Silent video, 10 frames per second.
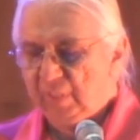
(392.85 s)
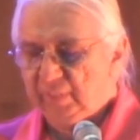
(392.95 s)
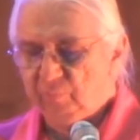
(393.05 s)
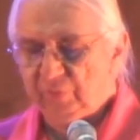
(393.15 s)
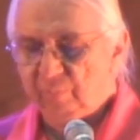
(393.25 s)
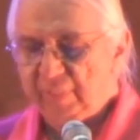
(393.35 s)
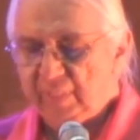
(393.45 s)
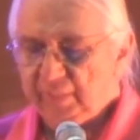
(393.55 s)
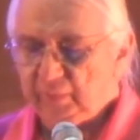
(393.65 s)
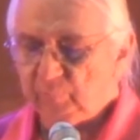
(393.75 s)
with a
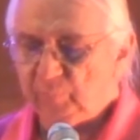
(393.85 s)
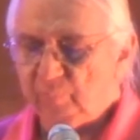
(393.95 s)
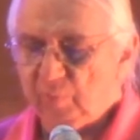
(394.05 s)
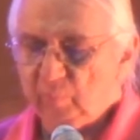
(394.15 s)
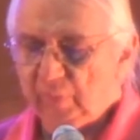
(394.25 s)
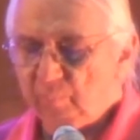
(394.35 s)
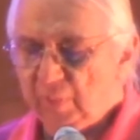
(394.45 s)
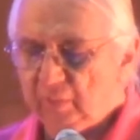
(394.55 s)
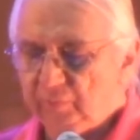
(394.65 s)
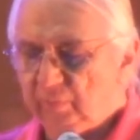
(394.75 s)
mandate to promote and
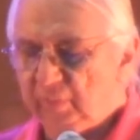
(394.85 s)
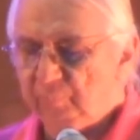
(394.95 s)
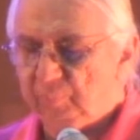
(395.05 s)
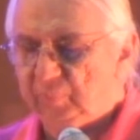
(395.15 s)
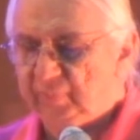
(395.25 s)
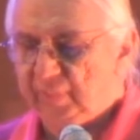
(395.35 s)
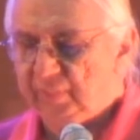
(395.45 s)
monitor the implementation